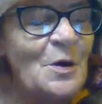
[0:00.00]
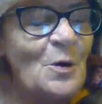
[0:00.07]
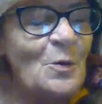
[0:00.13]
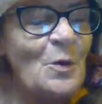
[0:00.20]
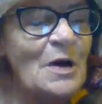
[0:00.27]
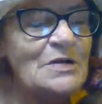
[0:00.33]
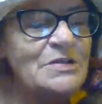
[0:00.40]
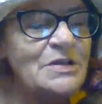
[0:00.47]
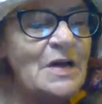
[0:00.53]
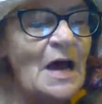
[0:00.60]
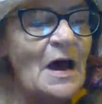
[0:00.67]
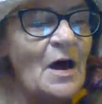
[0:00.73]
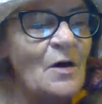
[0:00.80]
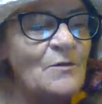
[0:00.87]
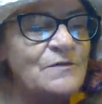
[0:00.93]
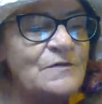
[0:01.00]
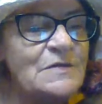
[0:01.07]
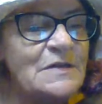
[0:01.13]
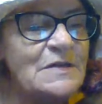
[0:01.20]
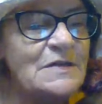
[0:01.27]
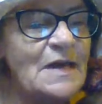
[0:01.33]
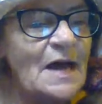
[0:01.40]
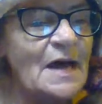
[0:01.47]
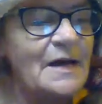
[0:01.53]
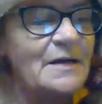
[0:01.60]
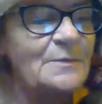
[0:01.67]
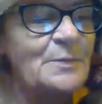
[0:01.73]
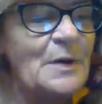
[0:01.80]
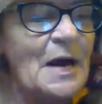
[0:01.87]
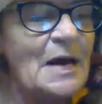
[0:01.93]
"Wash it off," said
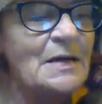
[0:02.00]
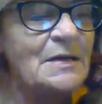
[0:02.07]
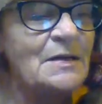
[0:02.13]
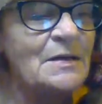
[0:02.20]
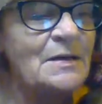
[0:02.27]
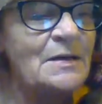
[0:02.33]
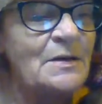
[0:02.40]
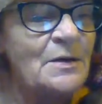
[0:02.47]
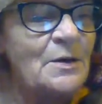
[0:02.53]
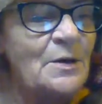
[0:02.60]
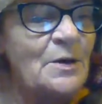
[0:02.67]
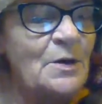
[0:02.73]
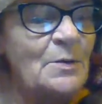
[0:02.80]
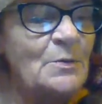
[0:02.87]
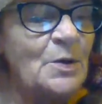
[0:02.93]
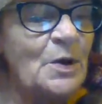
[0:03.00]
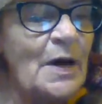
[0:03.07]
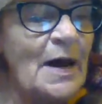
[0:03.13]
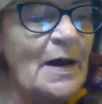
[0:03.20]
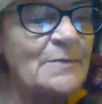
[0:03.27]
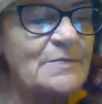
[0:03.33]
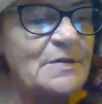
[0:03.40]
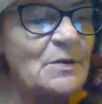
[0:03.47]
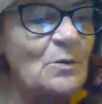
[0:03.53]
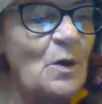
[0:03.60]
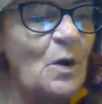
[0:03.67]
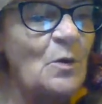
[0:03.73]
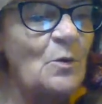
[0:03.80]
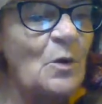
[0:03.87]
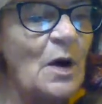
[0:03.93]
Diana practically. "Perhaps it
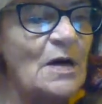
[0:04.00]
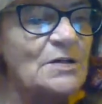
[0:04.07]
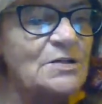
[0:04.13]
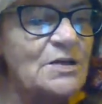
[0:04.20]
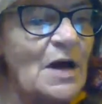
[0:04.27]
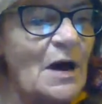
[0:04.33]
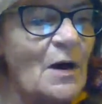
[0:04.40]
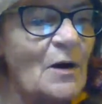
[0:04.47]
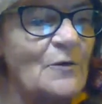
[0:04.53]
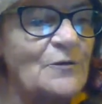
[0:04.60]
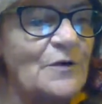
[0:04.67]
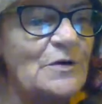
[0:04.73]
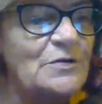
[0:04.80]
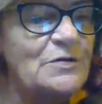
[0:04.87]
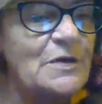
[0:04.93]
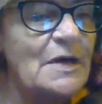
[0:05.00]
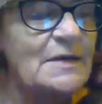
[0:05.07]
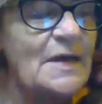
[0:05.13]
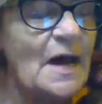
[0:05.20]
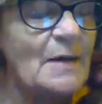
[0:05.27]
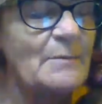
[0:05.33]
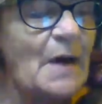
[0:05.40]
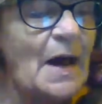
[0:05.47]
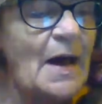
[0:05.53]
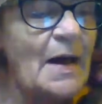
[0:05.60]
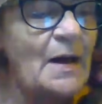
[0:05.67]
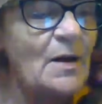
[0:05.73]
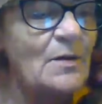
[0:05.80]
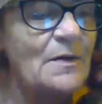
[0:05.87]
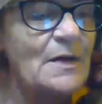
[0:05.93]
won't wash off. First I dye my
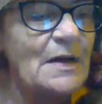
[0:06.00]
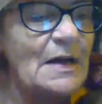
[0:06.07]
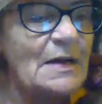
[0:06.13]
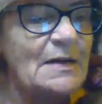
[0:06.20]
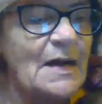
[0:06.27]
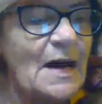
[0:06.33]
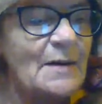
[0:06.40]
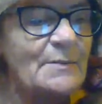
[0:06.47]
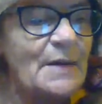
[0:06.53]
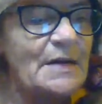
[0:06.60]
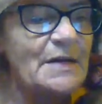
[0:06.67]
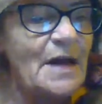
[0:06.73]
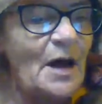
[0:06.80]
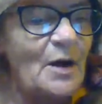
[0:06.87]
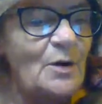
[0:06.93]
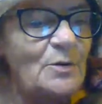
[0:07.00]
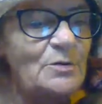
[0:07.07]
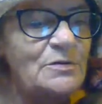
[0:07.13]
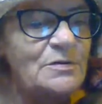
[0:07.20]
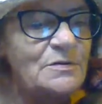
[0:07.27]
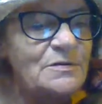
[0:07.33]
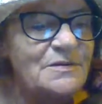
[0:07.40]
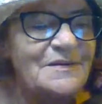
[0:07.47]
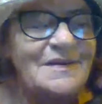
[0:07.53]
hair, then I dye my nose."